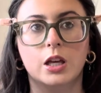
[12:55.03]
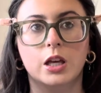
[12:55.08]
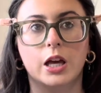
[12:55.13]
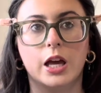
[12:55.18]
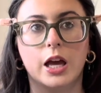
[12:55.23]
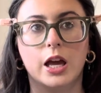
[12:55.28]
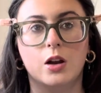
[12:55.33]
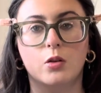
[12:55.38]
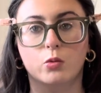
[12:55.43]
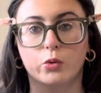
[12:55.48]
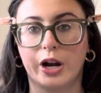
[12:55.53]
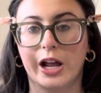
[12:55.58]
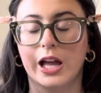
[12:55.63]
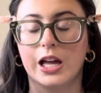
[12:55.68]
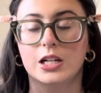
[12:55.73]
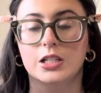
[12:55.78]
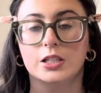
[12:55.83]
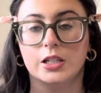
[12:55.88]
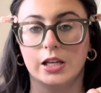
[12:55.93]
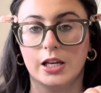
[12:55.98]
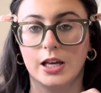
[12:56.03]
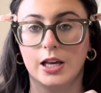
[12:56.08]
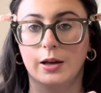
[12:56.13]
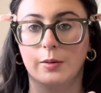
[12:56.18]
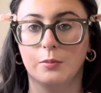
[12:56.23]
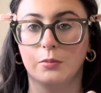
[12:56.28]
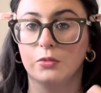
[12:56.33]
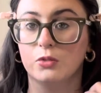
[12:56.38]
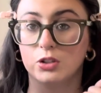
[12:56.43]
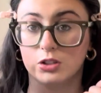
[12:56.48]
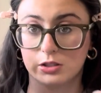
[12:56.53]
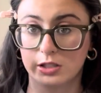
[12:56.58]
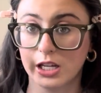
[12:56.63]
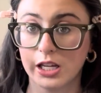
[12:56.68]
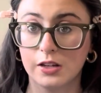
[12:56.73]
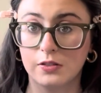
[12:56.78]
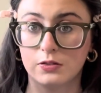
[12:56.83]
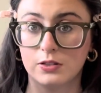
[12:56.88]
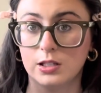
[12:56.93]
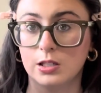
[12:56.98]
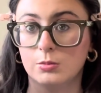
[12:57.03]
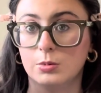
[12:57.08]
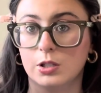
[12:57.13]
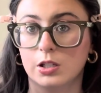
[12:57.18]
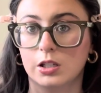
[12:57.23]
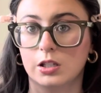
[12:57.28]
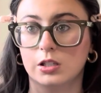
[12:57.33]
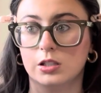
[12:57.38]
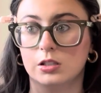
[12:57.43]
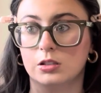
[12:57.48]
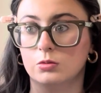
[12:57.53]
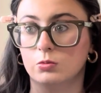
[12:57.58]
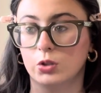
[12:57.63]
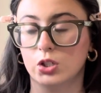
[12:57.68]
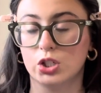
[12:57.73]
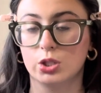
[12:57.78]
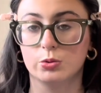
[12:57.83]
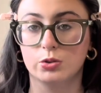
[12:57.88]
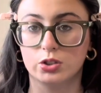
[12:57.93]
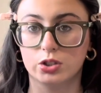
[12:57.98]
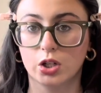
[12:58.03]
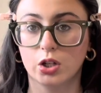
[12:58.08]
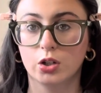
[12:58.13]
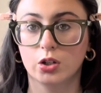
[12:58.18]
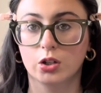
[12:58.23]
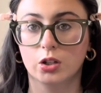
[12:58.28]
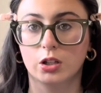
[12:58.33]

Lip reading: and ran to him for safety, because when she was younger,